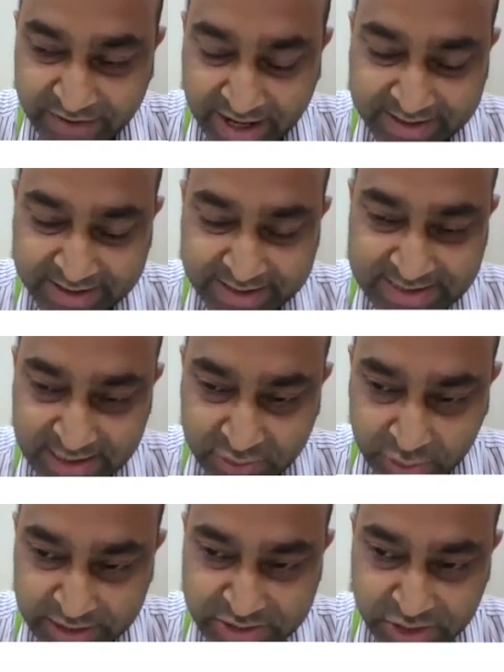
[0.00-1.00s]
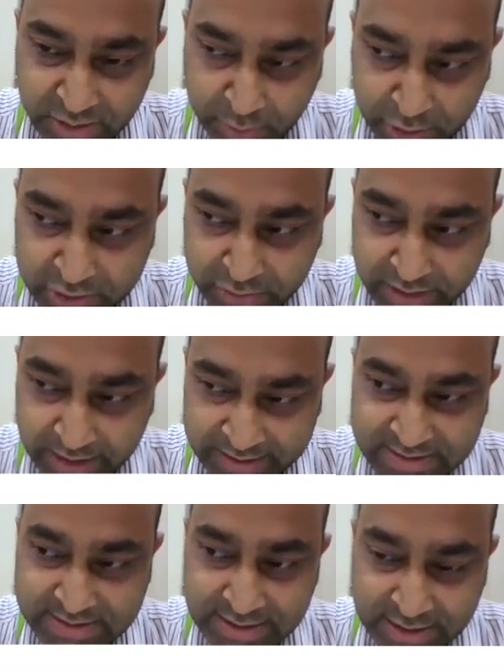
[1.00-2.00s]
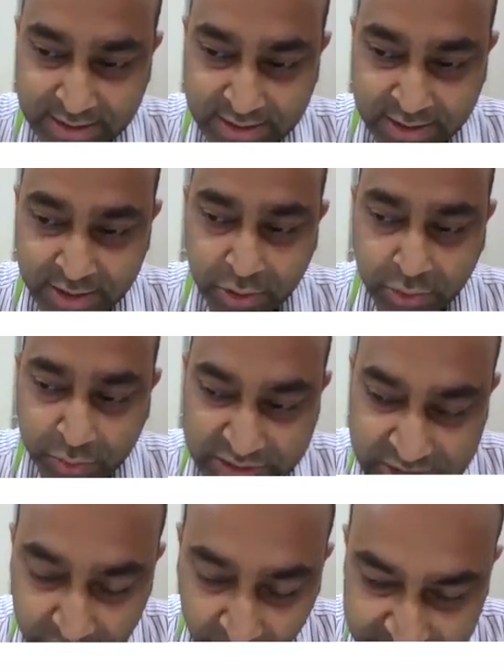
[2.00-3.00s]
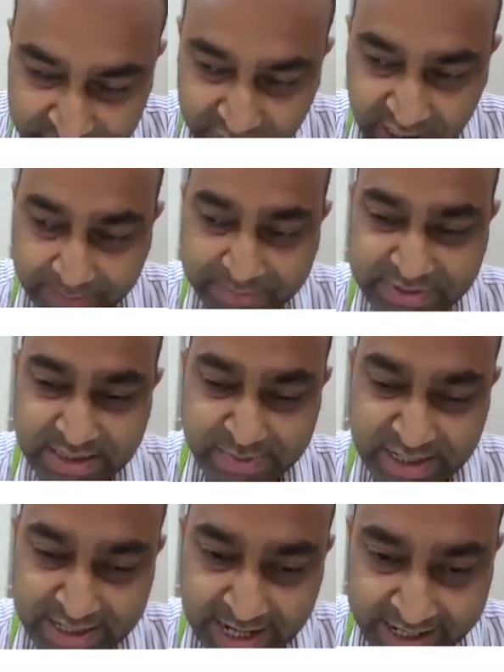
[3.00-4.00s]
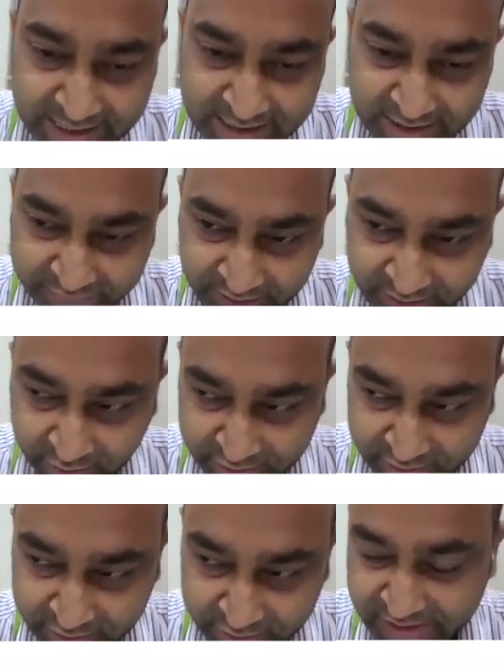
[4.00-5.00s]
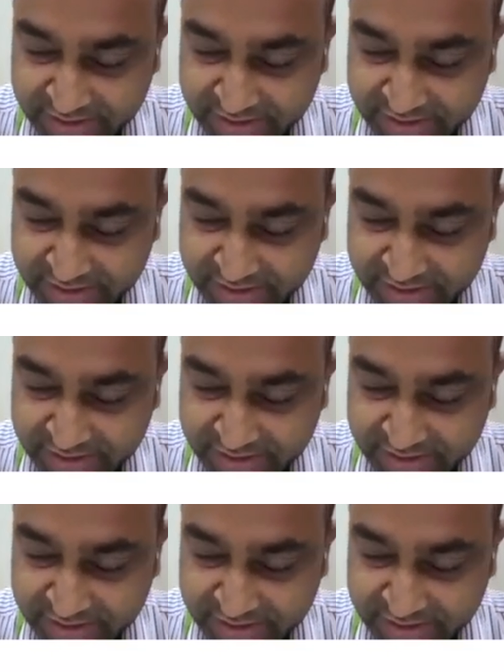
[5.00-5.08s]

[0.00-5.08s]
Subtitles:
factors that cholesterol modulates, which also have some indirect effect on the